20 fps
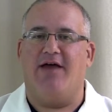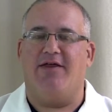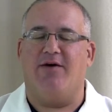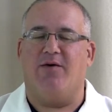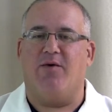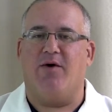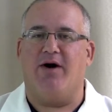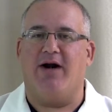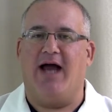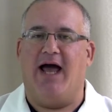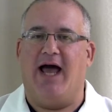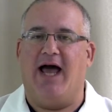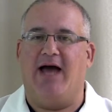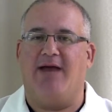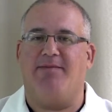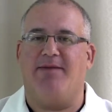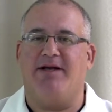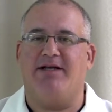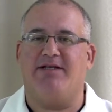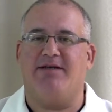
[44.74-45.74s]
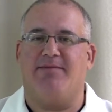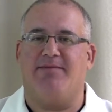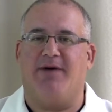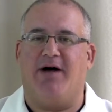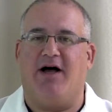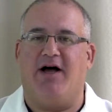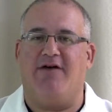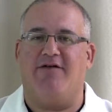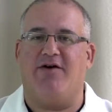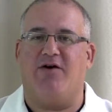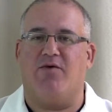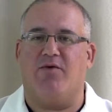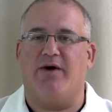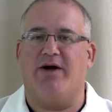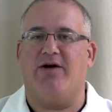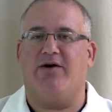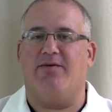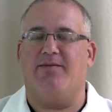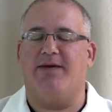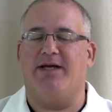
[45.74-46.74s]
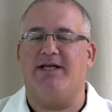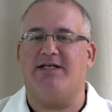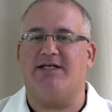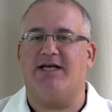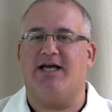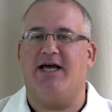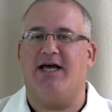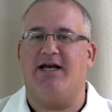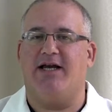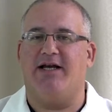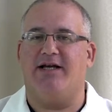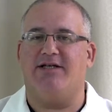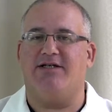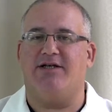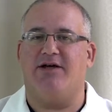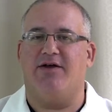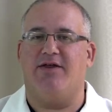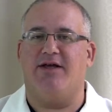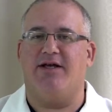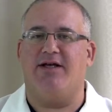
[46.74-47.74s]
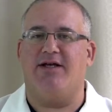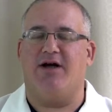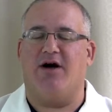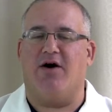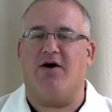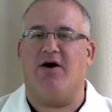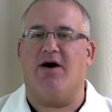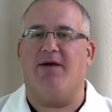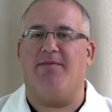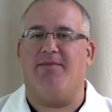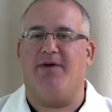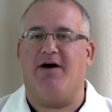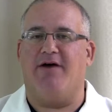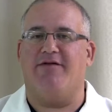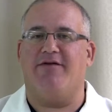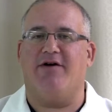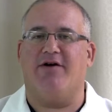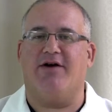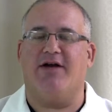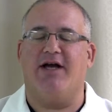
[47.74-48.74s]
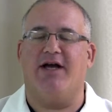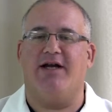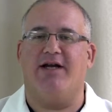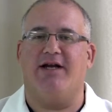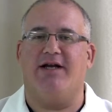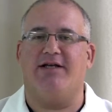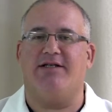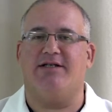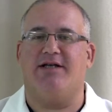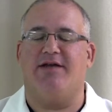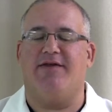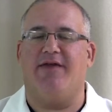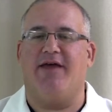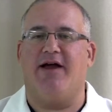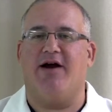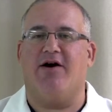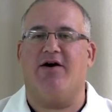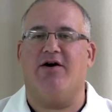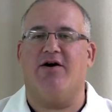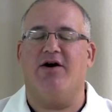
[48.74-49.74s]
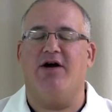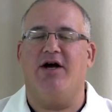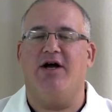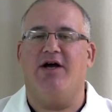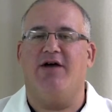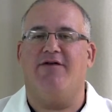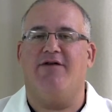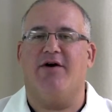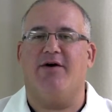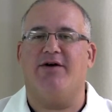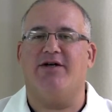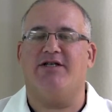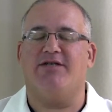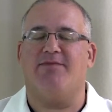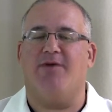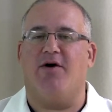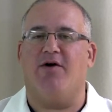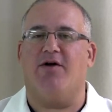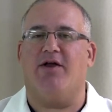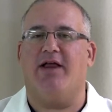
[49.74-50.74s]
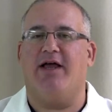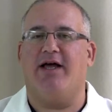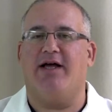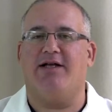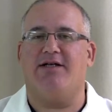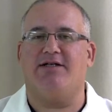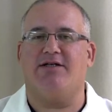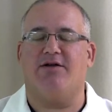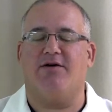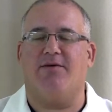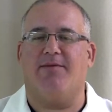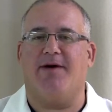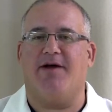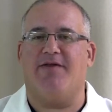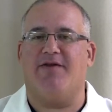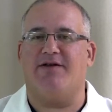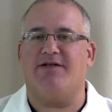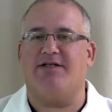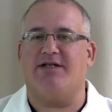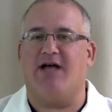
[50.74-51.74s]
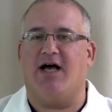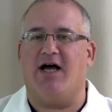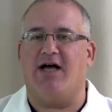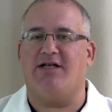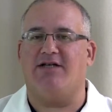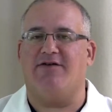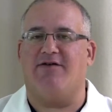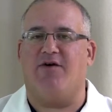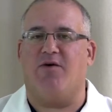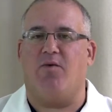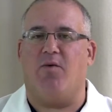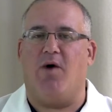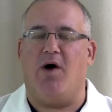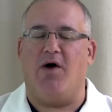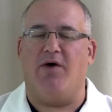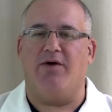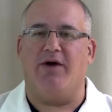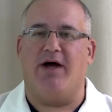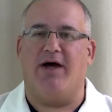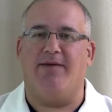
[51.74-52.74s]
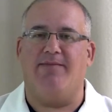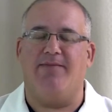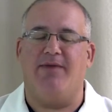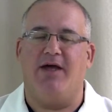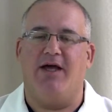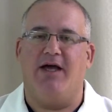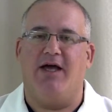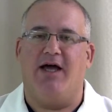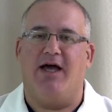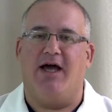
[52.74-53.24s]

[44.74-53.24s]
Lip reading: The word ad means above and renal means kidney, so they are above your kidneys. And they are very small glands. They're about the size of a walnut.